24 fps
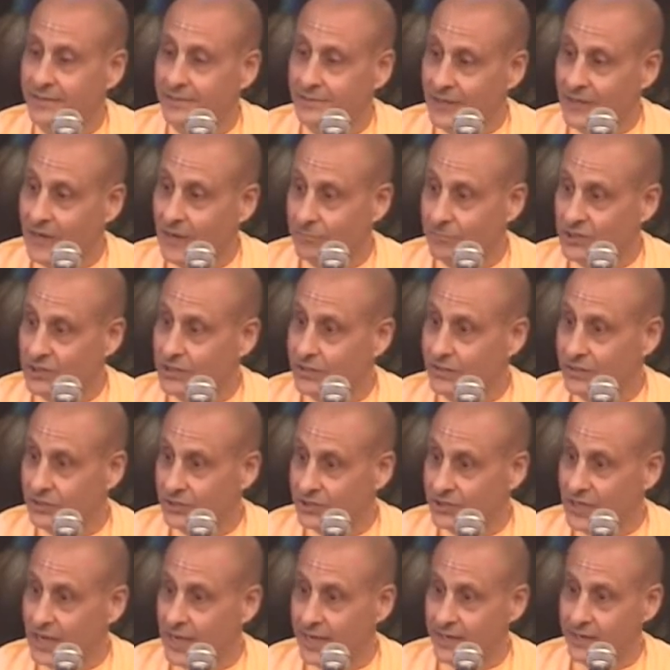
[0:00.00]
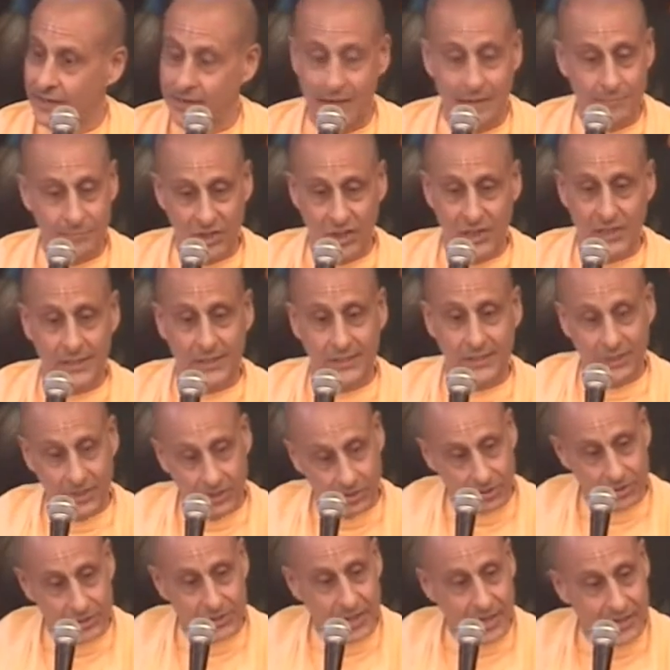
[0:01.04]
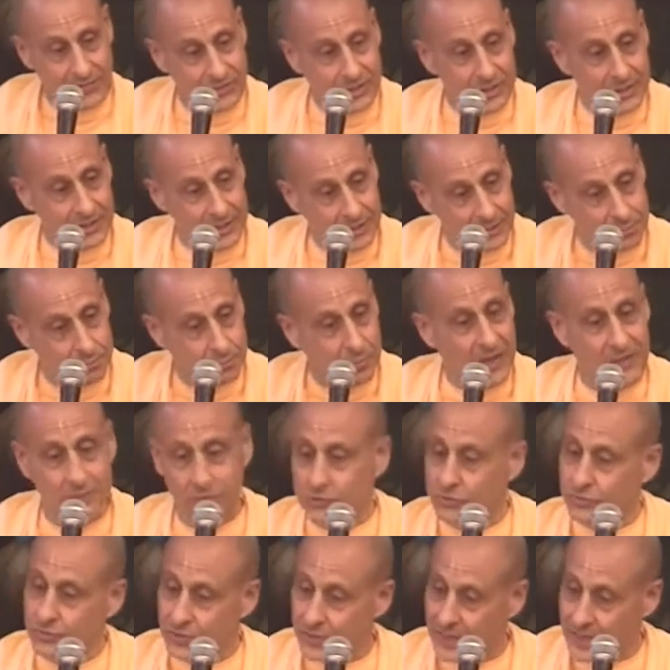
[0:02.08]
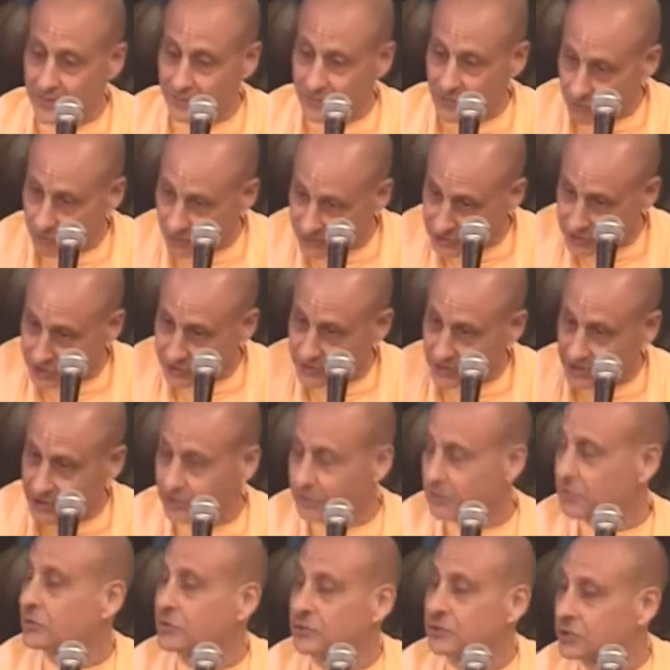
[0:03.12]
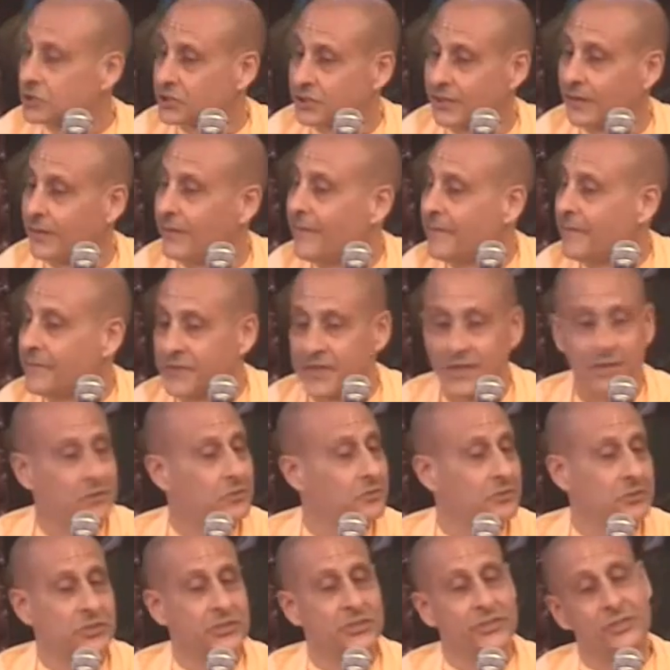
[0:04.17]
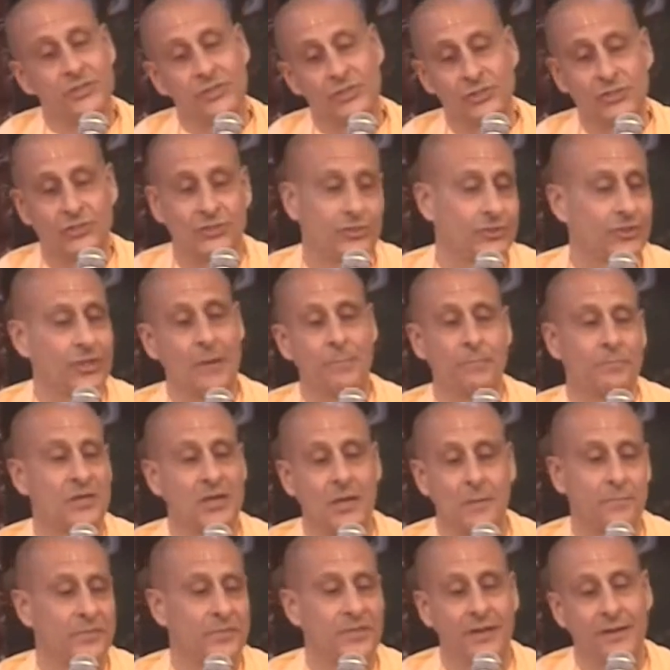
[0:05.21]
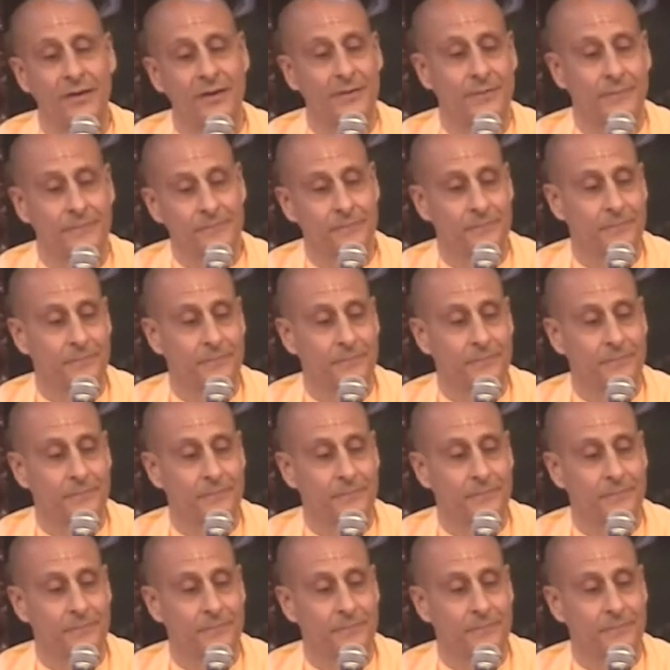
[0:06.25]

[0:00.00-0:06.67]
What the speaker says: Kamsa decided, I'm going to kill Devaki and Vasudeva and we should kill Krishna. And Krishna just jumped up there